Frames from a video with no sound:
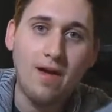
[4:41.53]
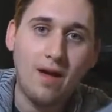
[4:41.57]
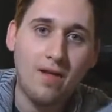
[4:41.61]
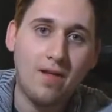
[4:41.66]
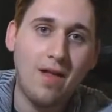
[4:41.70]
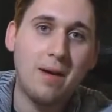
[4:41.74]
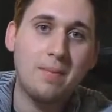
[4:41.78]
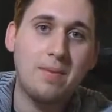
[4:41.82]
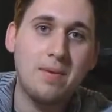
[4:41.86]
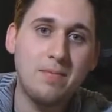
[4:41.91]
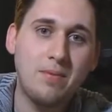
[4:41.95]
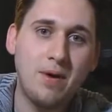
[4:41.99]
A
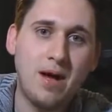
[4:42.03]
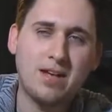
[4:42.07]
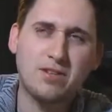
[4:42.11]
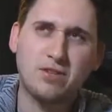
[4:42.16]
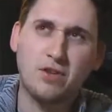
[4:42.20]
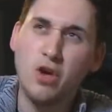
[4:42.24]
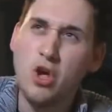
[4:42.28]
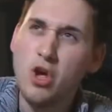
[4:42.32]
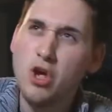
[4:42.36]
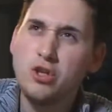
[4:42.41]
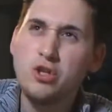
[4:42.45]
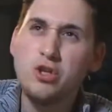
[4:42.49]
lot of people ask
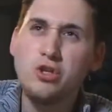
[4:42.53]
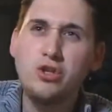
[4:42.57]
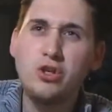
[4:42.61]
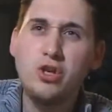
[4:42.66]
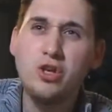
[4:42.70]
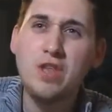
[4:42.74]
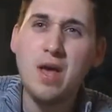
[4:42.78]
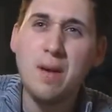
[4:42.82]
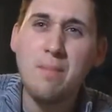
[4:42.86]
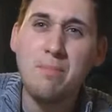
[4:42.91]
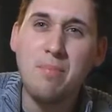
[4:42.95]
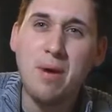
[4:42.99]
me, "Did you
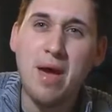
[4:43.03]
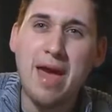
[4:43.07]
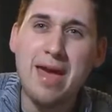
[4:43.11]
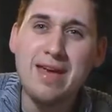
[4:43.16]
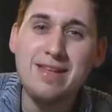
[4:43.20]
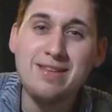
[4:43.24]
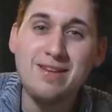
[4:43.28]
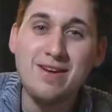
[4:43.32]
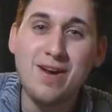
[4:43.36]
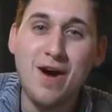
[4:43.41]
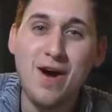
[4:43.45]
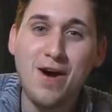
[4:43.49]
get that
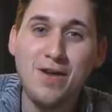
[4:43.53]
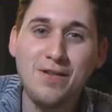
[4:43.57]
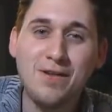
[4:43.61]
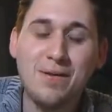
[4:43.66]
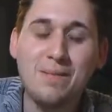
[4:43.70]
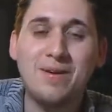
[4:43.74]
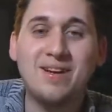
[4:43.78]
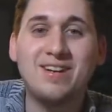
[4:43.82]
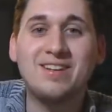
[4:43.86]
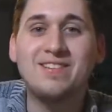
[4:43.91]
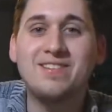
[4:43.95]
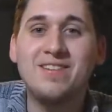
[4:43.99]
painted on there?"
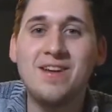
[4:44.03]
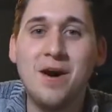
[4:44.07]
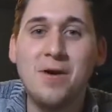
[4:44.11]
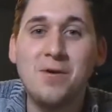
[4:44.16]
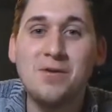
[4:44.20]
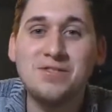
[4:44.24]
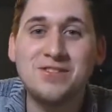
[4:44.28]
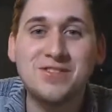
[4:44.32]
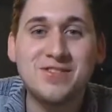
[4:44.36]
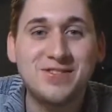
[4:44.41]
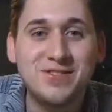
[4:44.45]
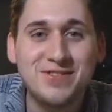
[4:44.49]
I'm like, "No,
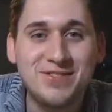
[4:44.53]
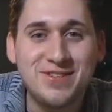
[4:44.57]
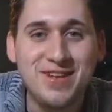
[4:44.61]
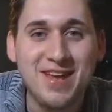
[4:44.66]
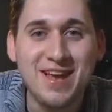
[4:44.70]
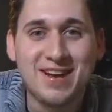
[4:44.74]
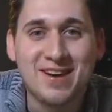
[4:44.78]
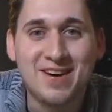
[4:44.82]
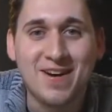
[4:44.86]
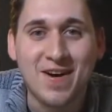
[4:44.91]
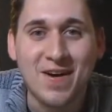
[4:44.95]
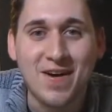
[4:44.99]
it's a
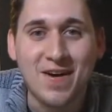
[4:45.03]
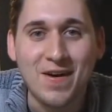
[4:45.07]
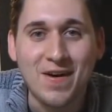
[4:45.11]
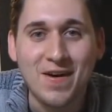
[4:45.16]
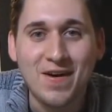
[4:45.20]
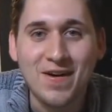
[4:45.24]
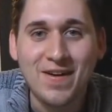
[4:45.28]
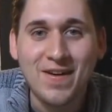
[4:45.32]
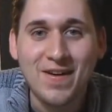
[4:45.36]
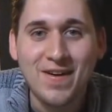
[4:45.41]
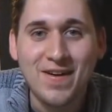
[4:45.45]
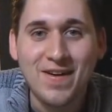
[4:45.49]
sticker." It's
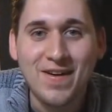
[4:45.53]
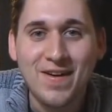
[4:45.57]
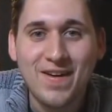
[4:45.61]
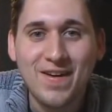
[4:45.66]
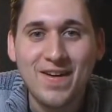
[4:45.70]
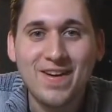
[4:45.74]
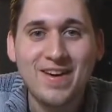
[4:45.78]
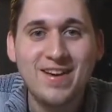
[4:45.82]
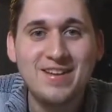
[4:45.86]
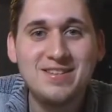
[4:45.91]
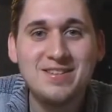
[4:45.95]
fucking renting.